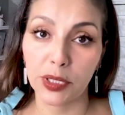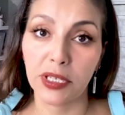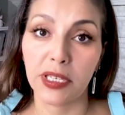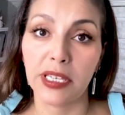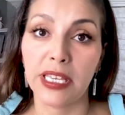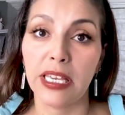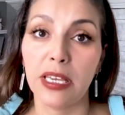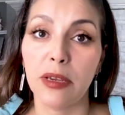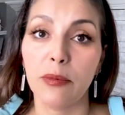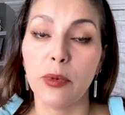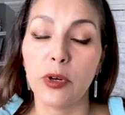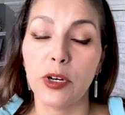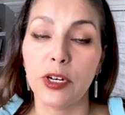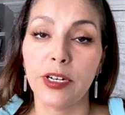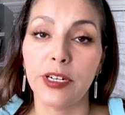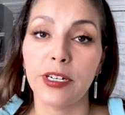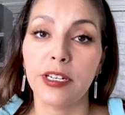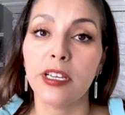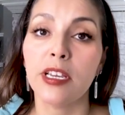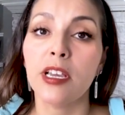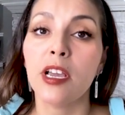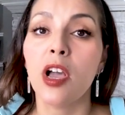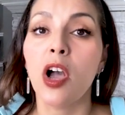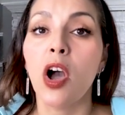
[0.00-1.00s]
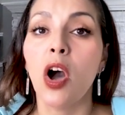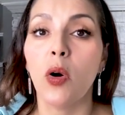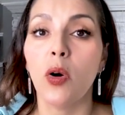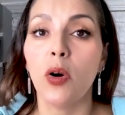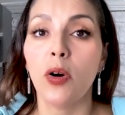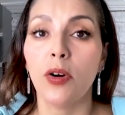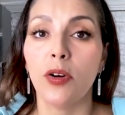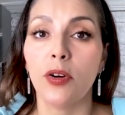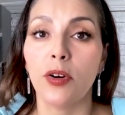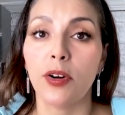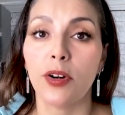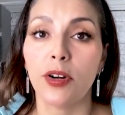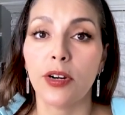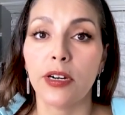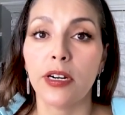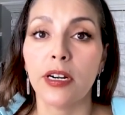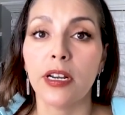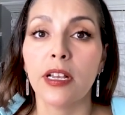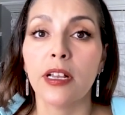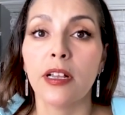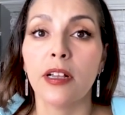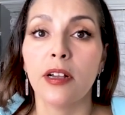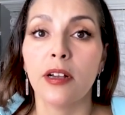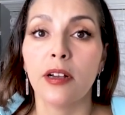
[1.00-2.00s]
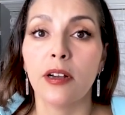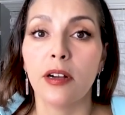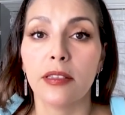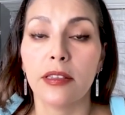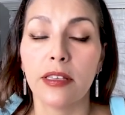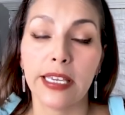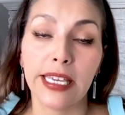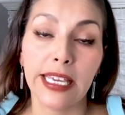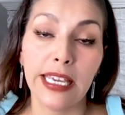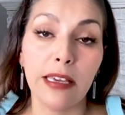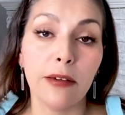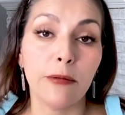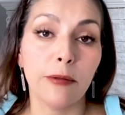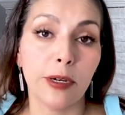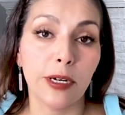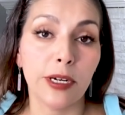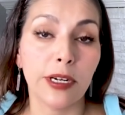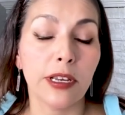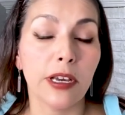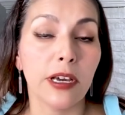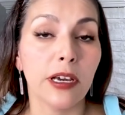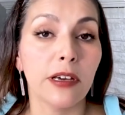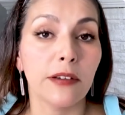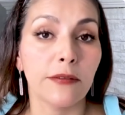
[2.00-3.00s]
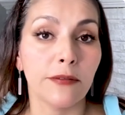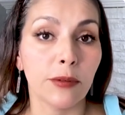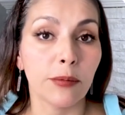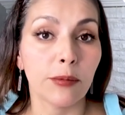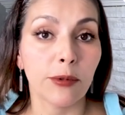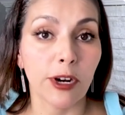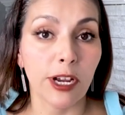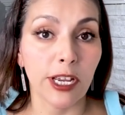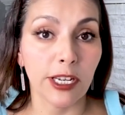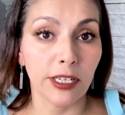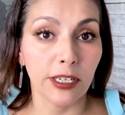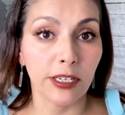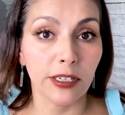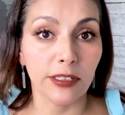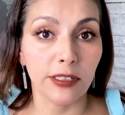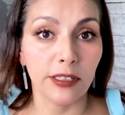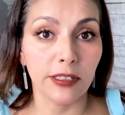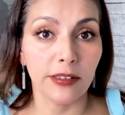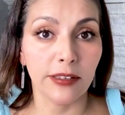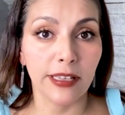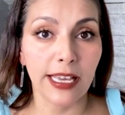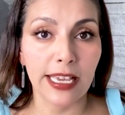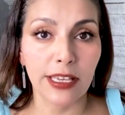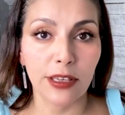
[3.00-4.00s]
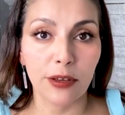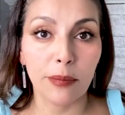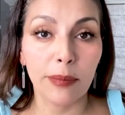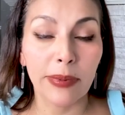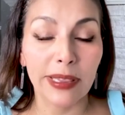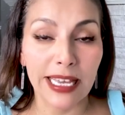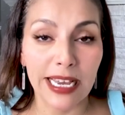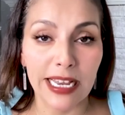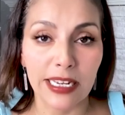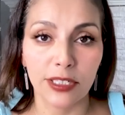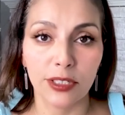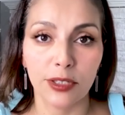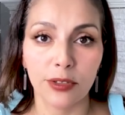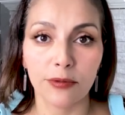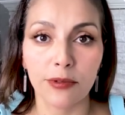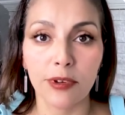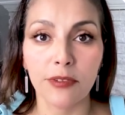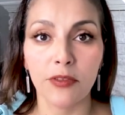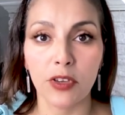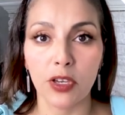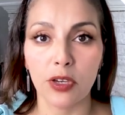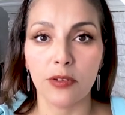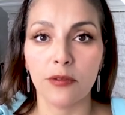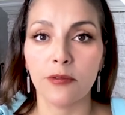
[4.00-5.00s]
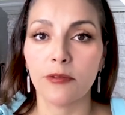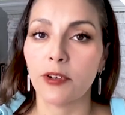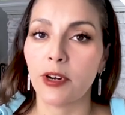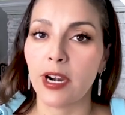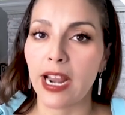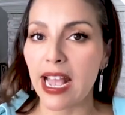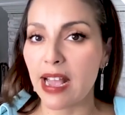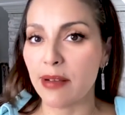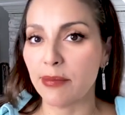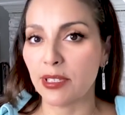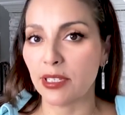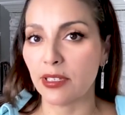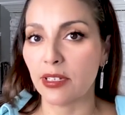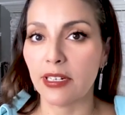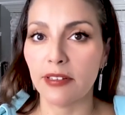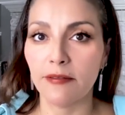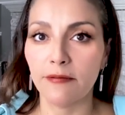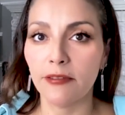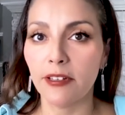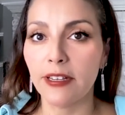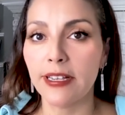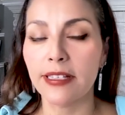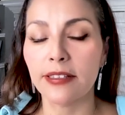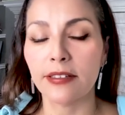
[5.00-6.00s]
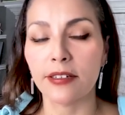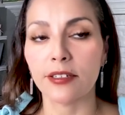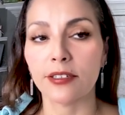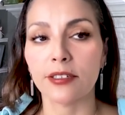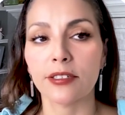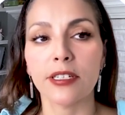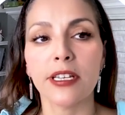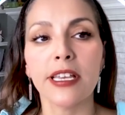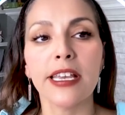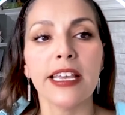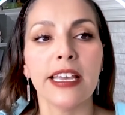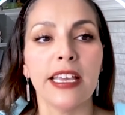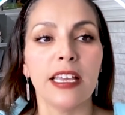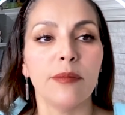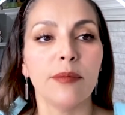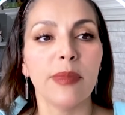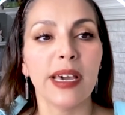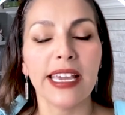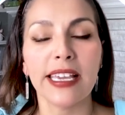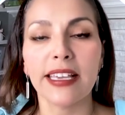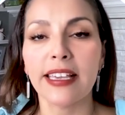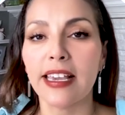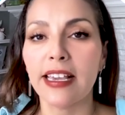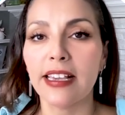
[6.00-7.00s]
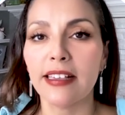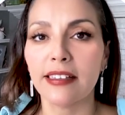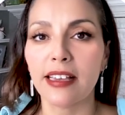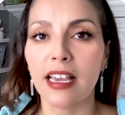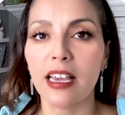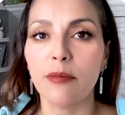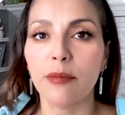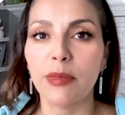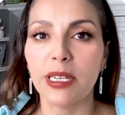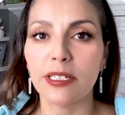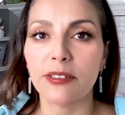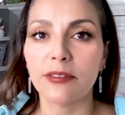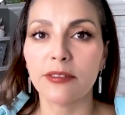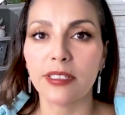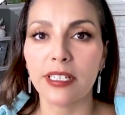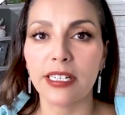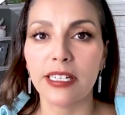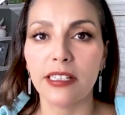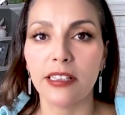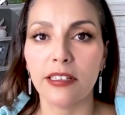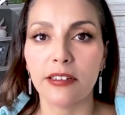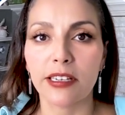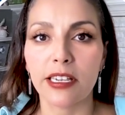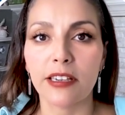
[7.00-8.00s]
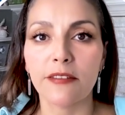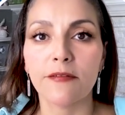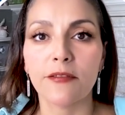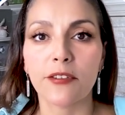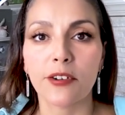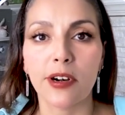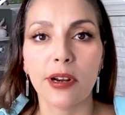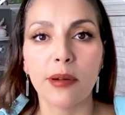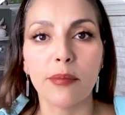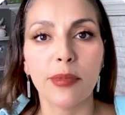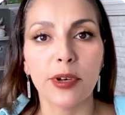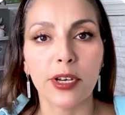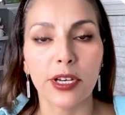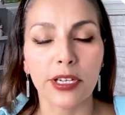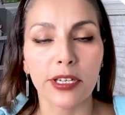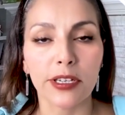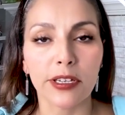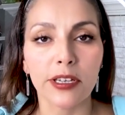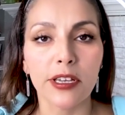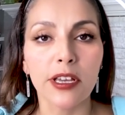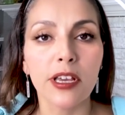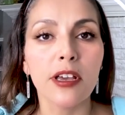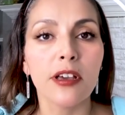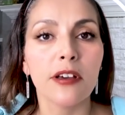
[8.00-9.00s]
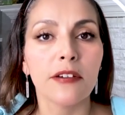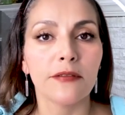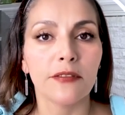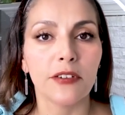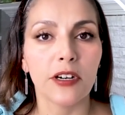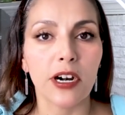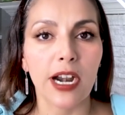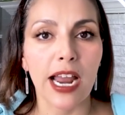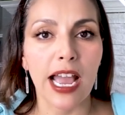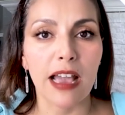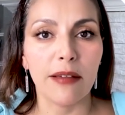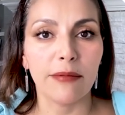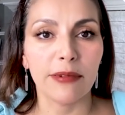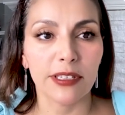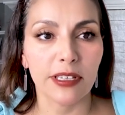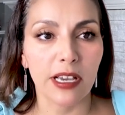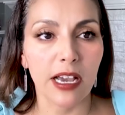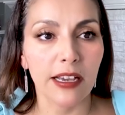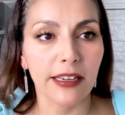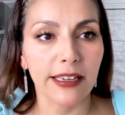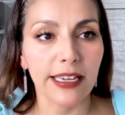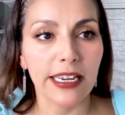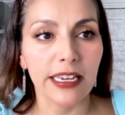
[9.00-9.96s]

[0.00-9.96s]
keyword, or the keyword of a product that you plan to review for Amazon influencers. In my case, I'm interested in looking for a book for Amazon